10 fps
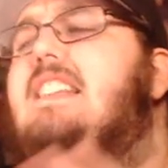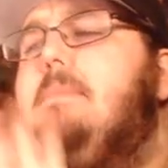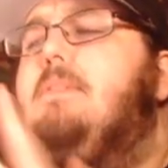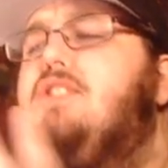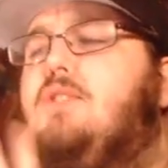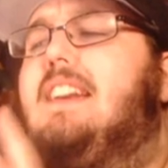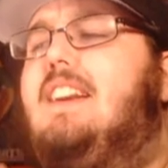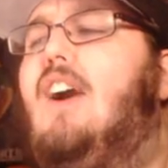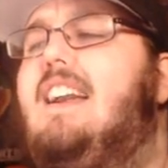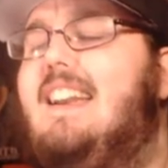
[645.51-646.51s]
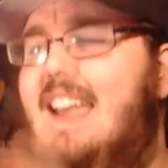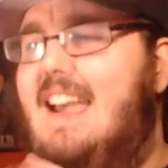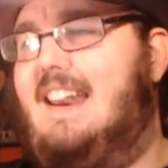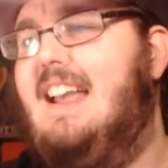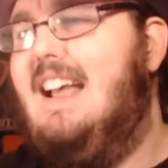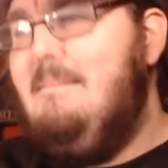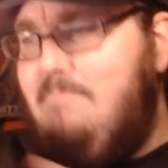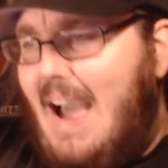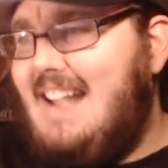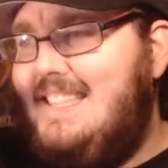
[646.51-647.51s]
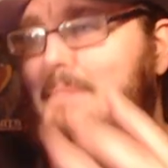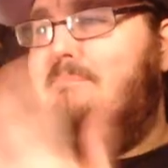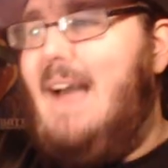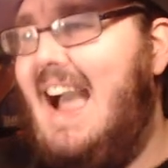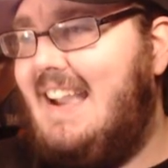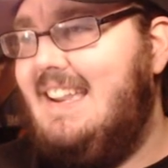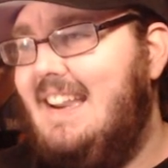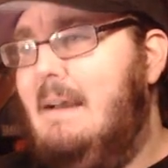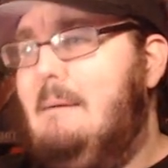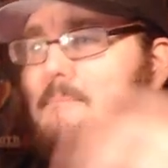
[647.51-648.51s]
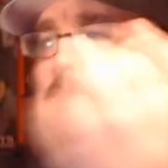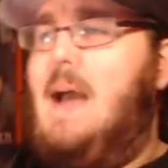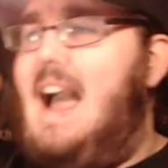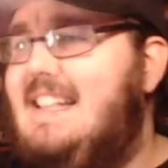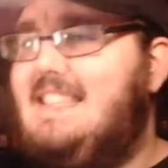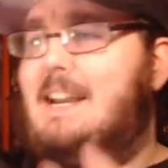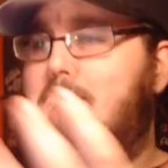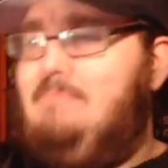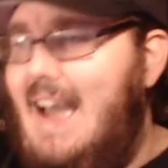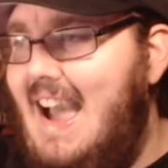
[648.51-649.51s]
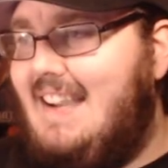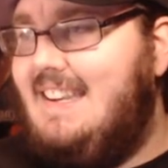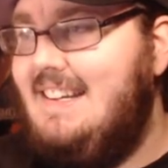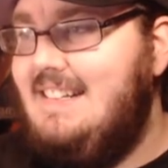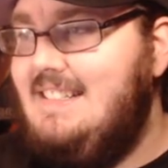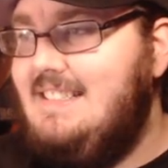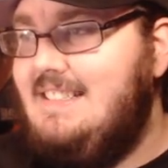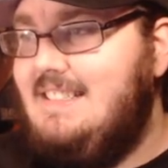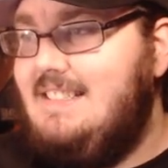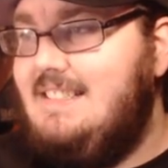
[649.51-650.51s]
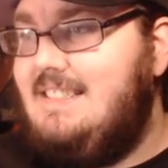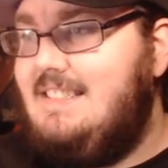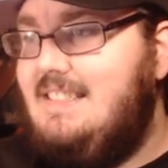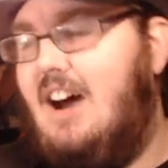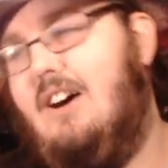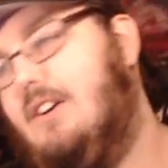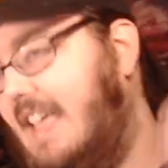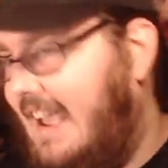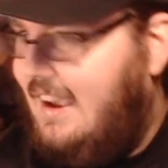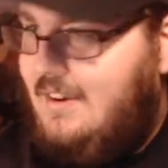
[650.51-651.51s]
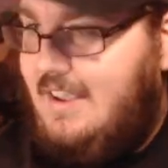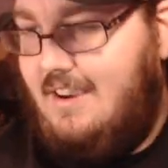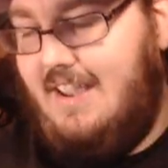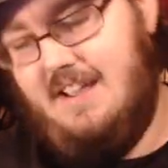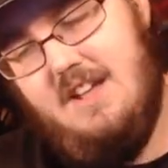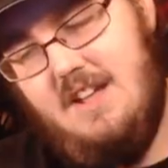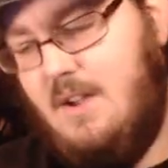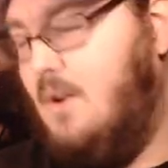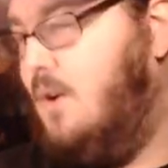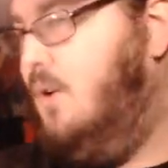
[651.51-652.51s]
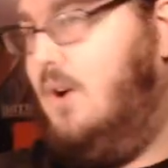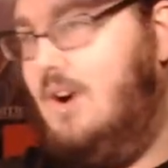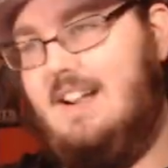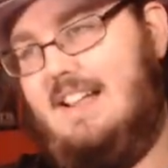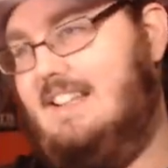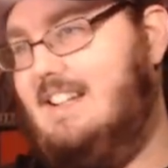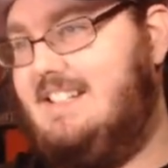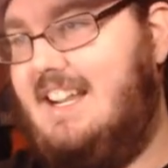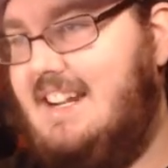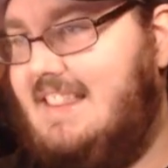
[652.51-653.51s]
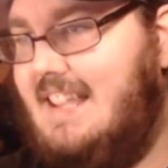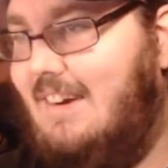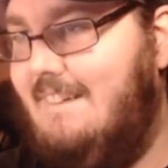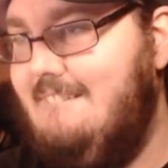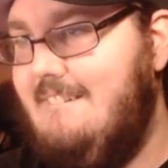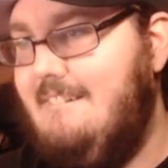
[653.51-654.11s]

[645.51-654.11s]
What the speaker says: Double screen crack again. Back to back! Back to back! Oh, okay, okay, okay. Whew, got a little excited there.